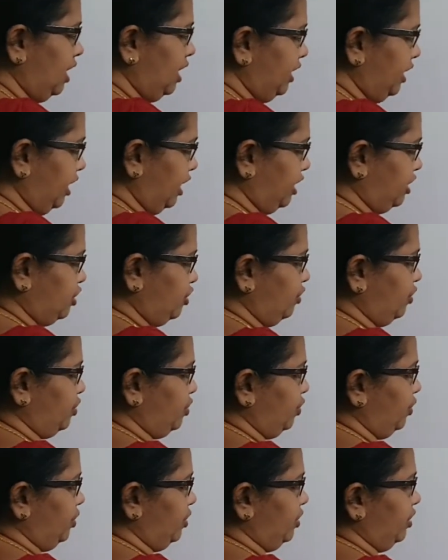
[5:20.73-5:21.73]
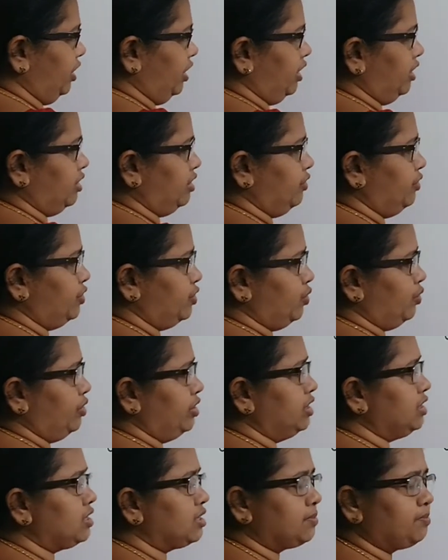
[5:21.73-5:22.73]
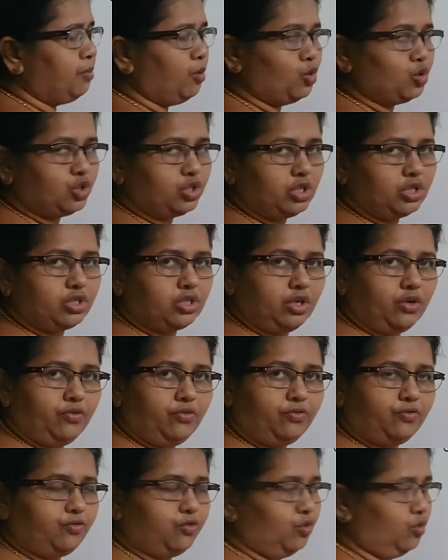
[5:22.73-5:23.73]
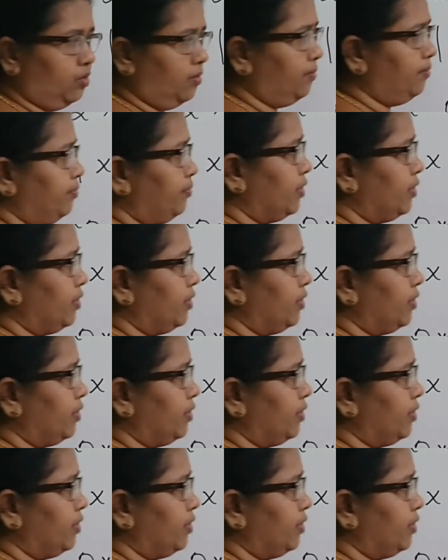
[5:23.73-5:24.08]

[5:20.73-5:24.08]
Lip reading: Negative 2 into negative 2 is positive 4.